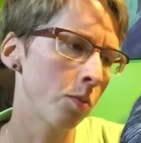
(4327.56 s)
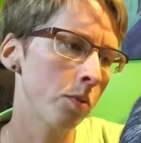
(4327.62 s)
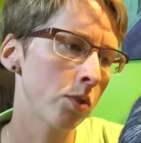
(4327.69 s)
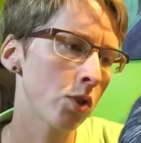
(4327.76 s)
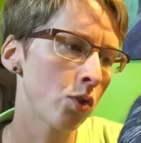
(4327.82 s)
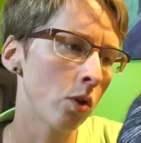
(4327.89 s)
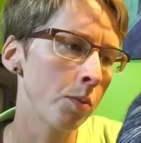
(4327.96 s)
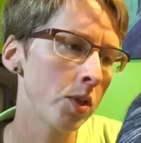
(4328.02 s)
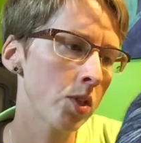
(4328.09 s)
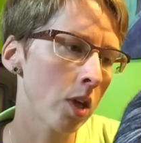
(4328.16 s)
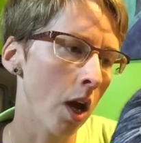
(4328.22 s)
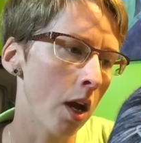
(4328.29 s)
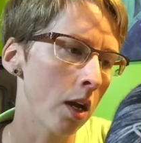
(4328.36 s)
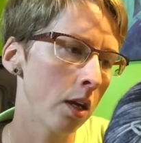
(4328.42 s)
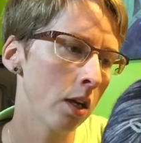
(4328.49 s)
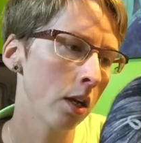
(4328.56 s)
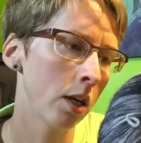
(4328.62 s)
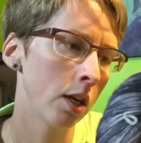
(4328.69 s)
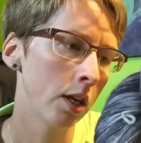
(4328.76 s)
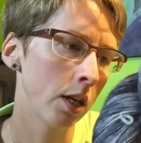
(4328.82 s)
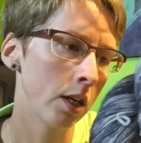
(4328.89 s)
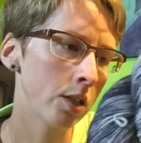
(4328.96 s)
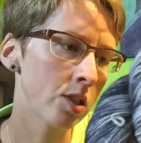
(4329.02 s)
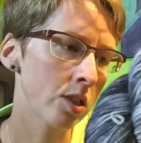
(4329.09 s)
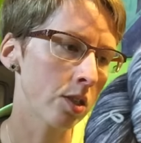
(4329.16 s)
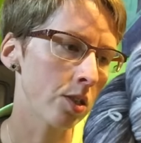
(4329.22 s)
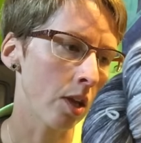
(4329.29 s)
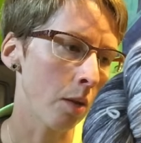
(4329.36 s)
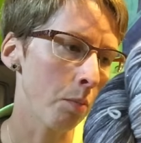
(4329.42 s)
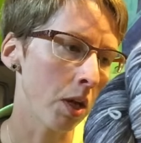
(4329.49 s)
Stormy Sky. And it's the
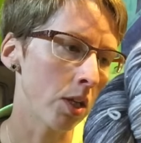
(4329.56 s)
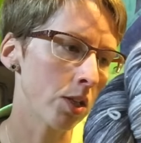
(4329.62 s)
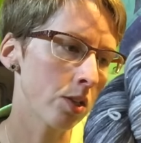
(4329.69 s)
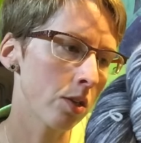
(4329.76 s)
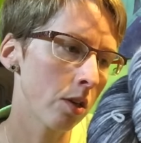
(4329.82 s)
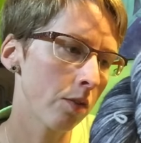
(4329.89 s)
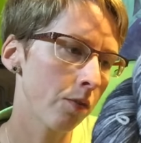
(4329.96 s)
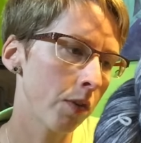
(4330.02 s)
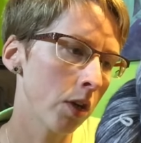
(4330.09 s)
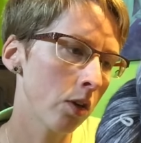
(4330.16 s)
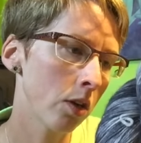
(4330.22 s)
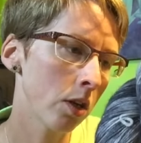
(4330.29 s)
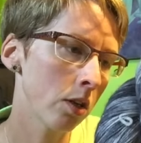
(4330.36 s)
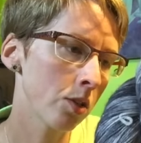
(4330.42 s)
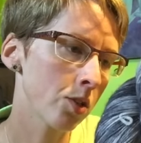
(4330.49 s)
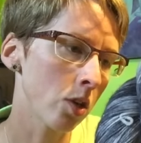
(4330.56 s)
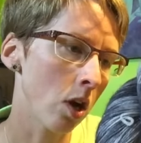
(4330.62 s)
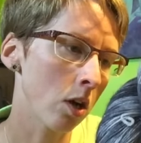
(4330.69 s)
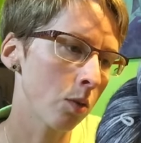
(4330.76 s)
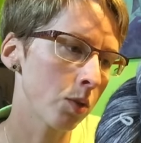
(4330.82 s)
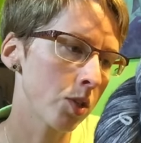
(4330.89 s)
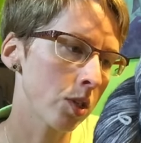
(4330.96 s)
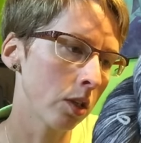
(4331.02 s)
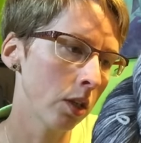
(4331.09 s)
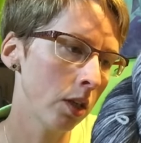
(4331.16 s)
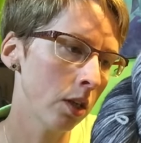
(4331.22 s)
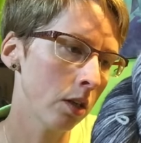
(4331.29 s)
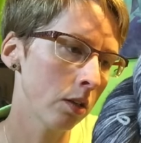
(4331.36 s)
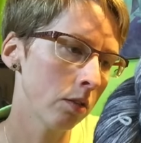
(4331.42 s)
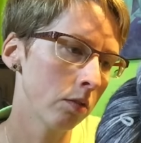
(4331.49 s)
same base. Fingering sock with
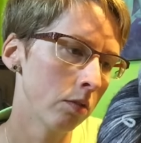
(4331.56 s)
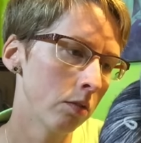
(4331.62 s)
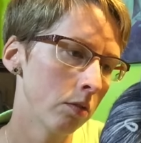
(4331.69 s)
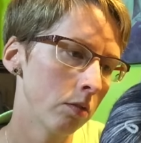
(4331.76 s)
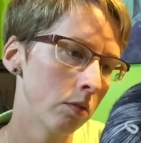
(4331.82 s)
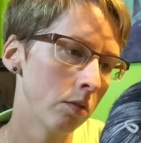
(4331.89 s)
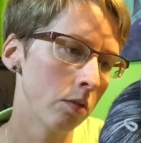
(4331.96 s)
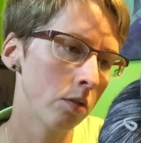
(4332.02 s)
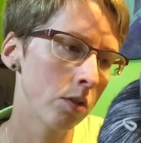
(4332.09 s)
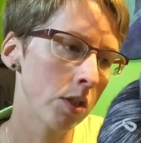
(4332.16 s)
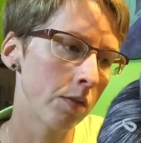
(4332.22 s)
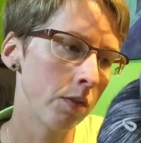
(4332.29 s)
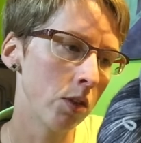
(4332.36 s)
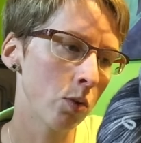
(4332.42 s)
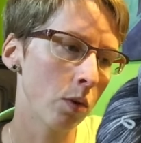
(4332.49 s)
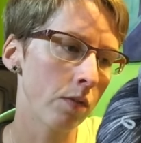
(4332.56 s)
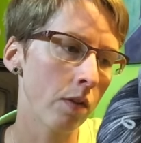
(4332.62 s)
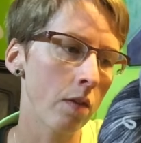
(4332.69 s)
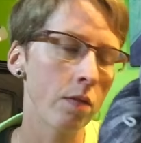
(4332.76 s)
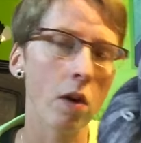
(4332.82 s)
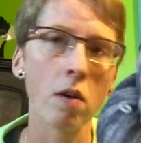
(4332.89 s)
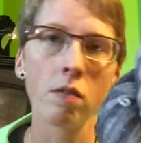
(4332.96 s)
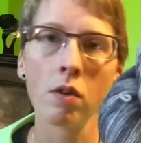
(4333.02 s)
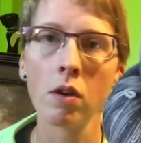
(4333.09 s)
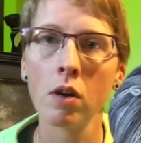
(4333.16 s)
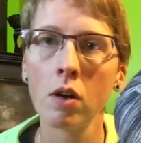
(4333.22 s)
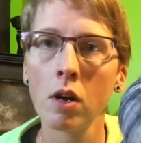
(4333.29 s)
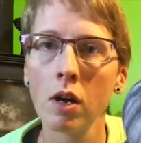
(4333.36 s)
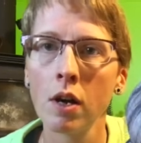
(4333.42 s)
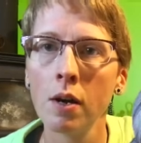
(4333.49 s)
Stellina, 70-25-5.
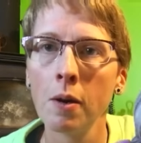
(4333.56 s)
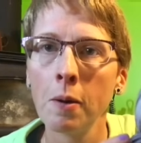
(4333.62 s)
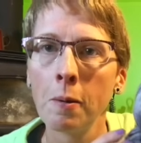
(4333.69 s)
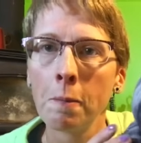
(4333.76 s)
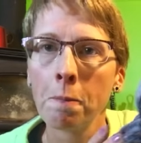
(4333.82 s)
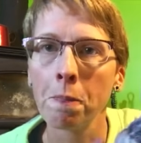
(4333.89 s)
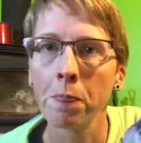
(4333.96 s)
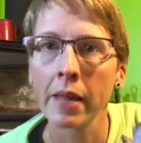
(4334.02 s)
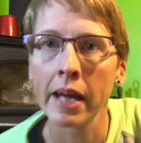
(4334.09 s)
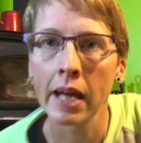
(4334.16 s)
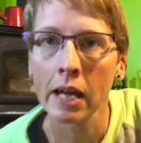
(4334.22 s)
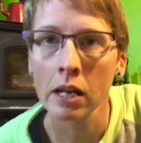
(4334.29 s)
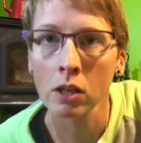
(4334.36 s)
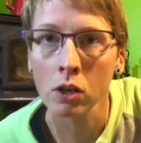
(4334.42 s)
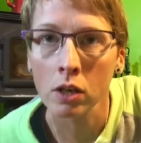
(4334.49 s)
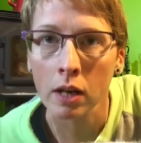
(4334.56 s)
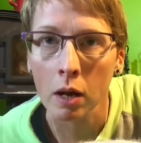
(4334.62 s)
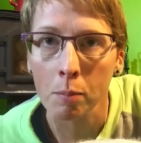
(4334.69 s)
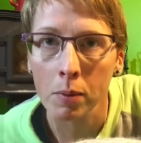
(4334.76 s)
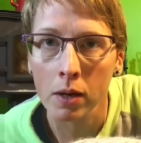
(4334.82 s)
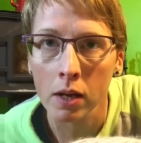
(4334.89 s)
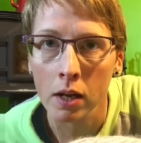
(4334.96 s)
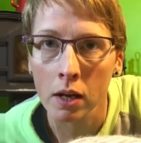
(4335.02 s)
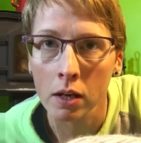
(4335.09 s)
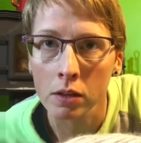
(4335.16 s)
And look at how pretty